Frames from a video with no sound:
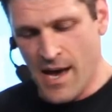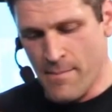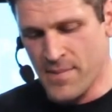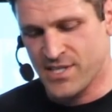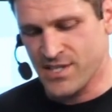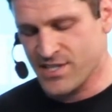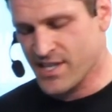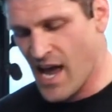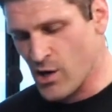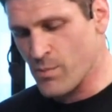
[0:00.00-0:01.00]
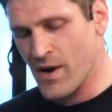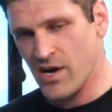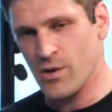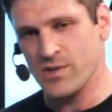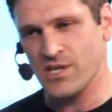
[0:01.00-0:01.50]
Mrs.
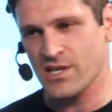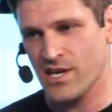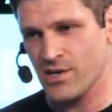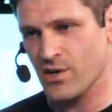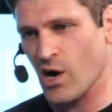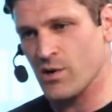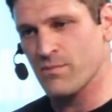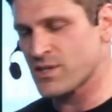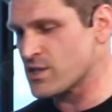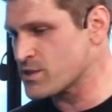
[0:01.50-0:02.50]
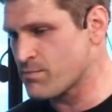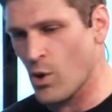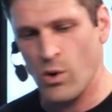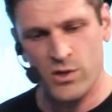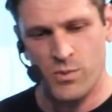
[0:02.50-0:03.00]
Scantleberry was in kindergarten. Mrs.
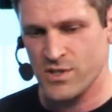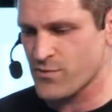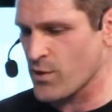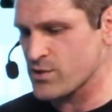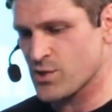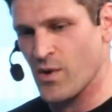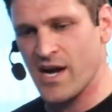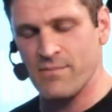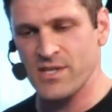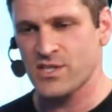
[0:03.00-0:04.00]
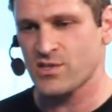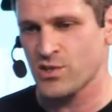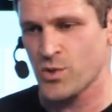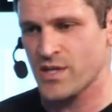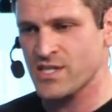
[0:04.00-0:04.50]
Bowles was first grade. Mrs.
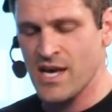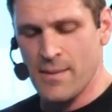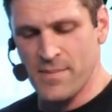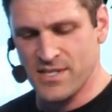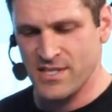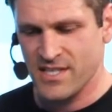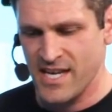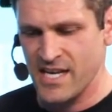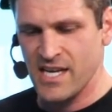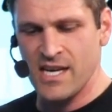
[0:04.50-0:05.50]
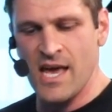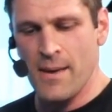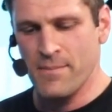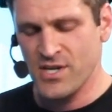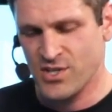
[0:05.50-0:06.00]
Lewis, Mrs. Keenan,
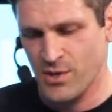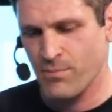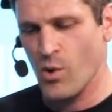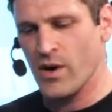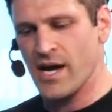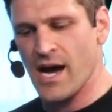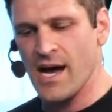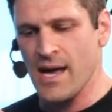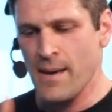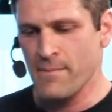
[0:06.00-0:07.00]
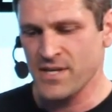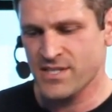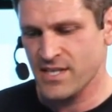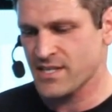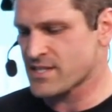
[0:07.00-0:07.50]
Miss Shaboya,
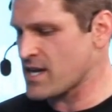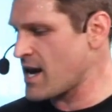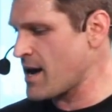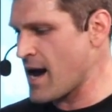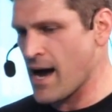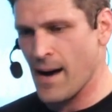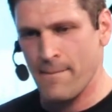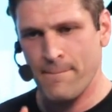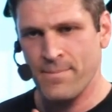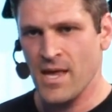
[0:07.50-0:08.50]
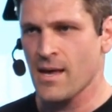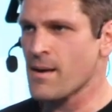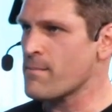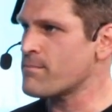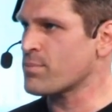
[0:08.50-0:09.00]
Mrs.
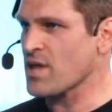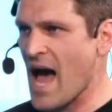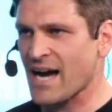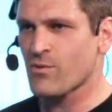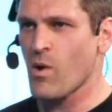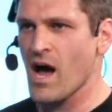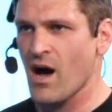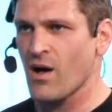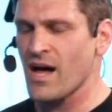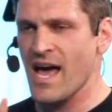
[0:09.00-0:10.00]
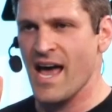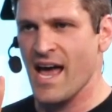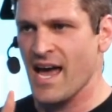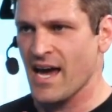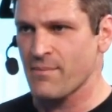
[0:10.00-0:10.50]
Blackwell,
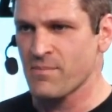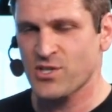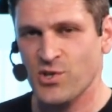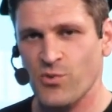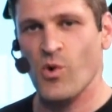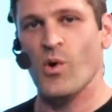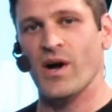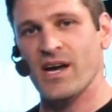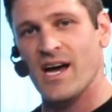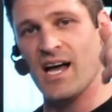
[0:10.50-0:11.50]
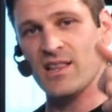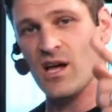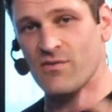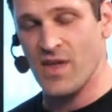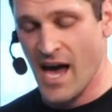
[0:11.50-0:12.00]
and Mr. Roy. I
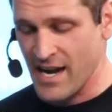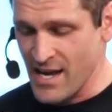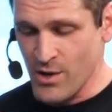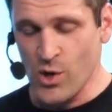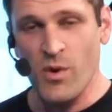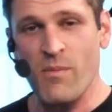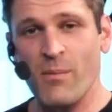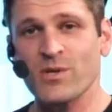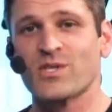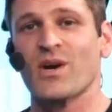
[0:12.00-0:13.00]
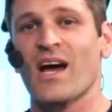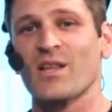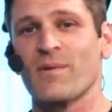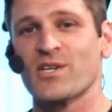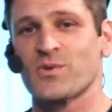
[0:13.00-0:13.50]
love that. Who remembers their
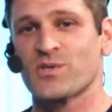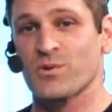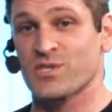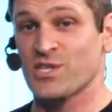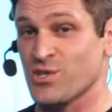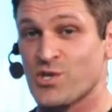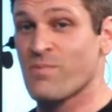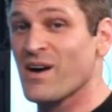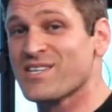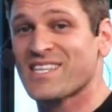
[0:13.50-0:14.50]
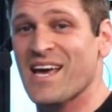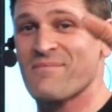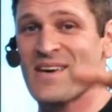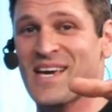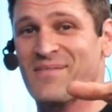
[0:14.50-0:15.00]
elementary school teachers? You better say
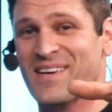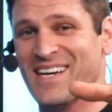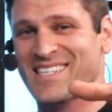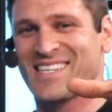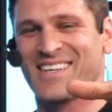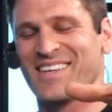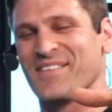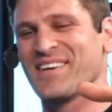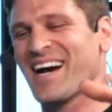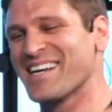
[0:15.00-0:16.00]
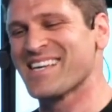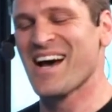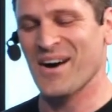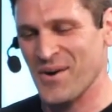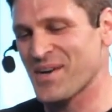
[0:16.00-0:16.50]
me, because if you guys
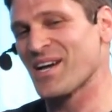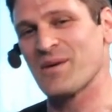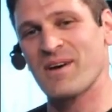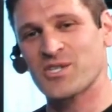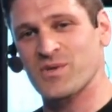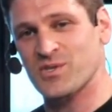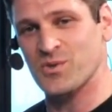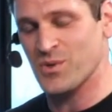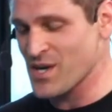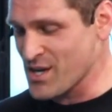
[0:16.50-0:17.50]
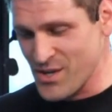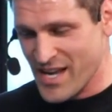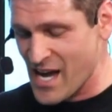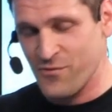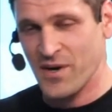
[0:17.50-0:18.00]
are in elementary school, you
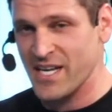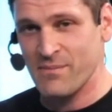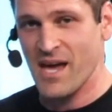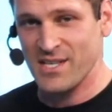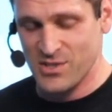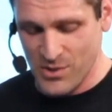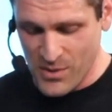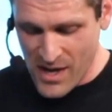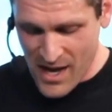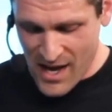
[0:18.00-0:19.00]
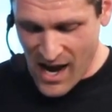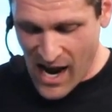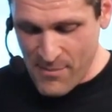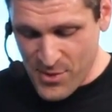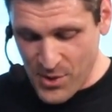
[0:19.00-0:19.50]
can't forget them that soon.
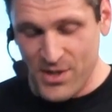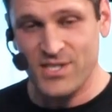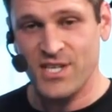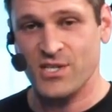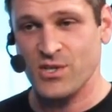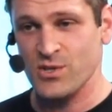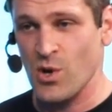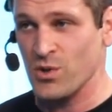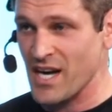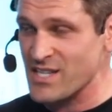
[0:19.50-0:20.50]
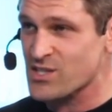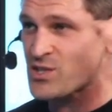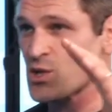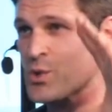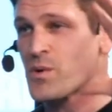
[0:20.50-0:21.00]
I'm 36 years old, and I
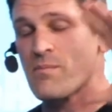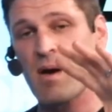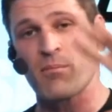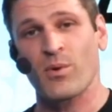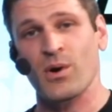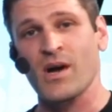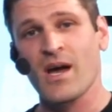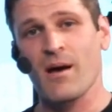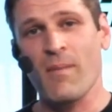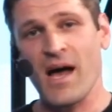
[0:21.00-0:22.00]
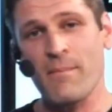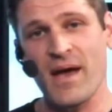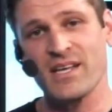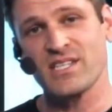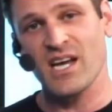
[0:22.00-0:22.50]
still remember my
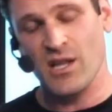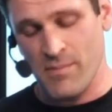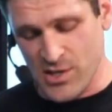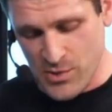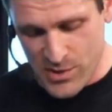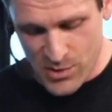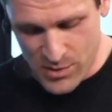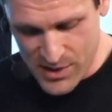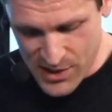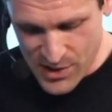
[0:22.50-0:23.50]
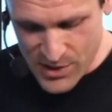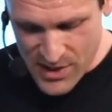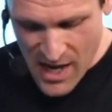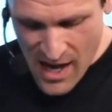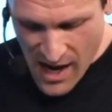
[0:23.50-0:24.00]
amazing elementary school teachers.
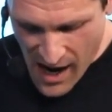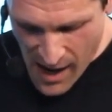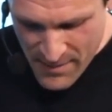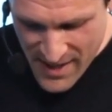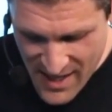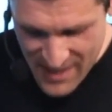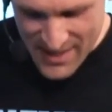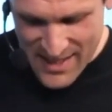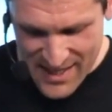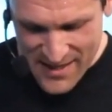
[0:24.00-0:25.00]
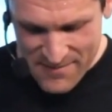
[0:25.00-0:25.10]
Italy.